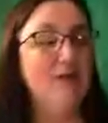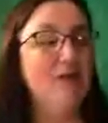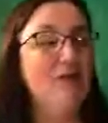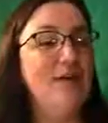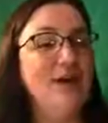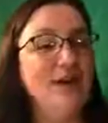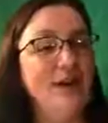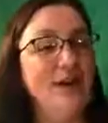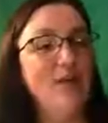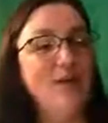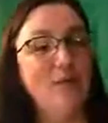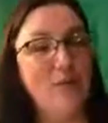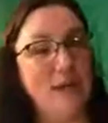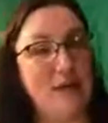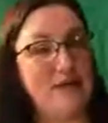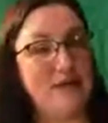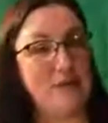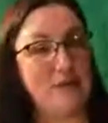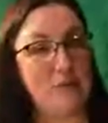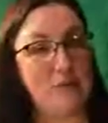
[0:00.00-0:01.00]
You can't
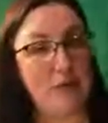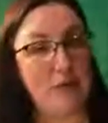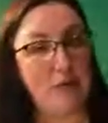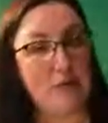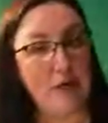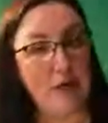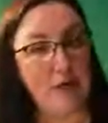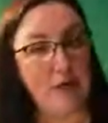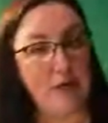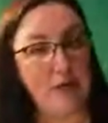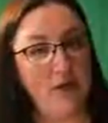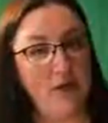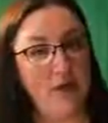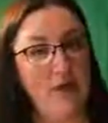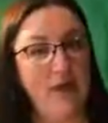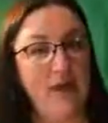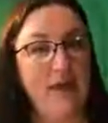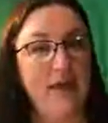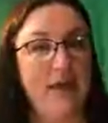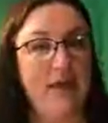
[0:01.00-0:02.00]
erase a wood burn
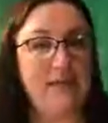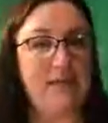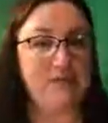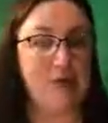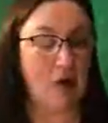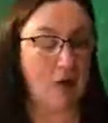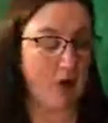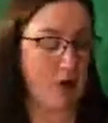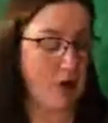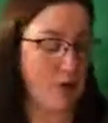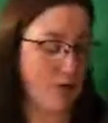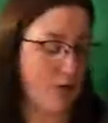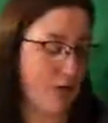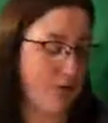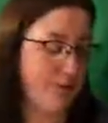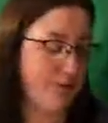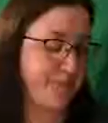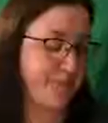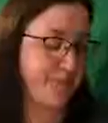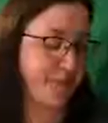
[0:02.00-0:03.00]
and start
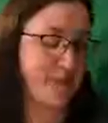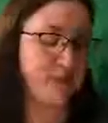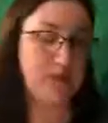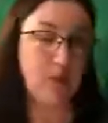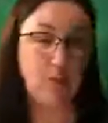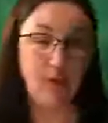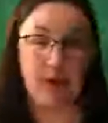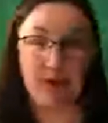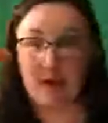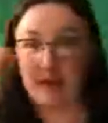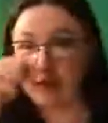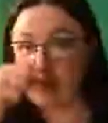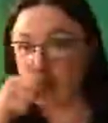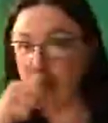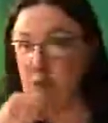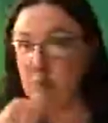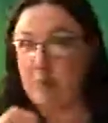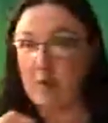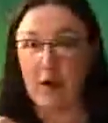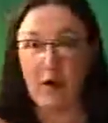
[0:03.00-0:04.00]
over. So whatever
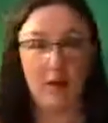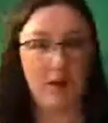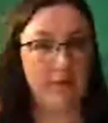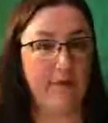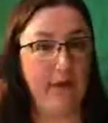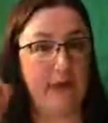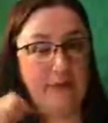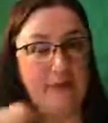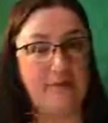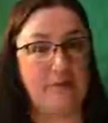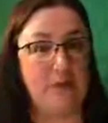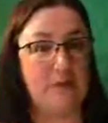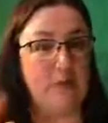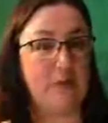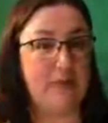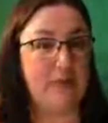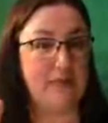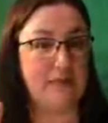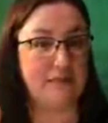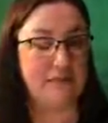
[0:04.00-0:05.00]
you burn on that piece
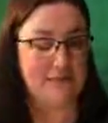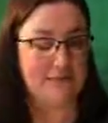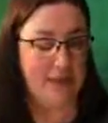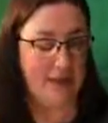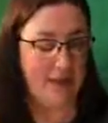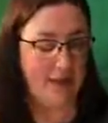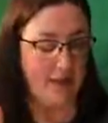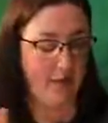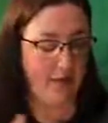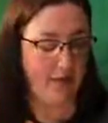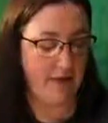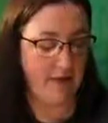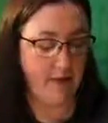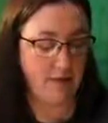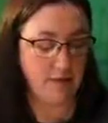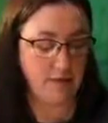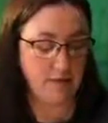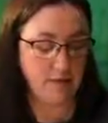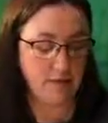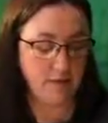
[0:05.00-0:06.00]
of wood is staying on
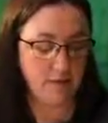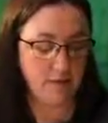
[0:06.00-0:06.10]
there.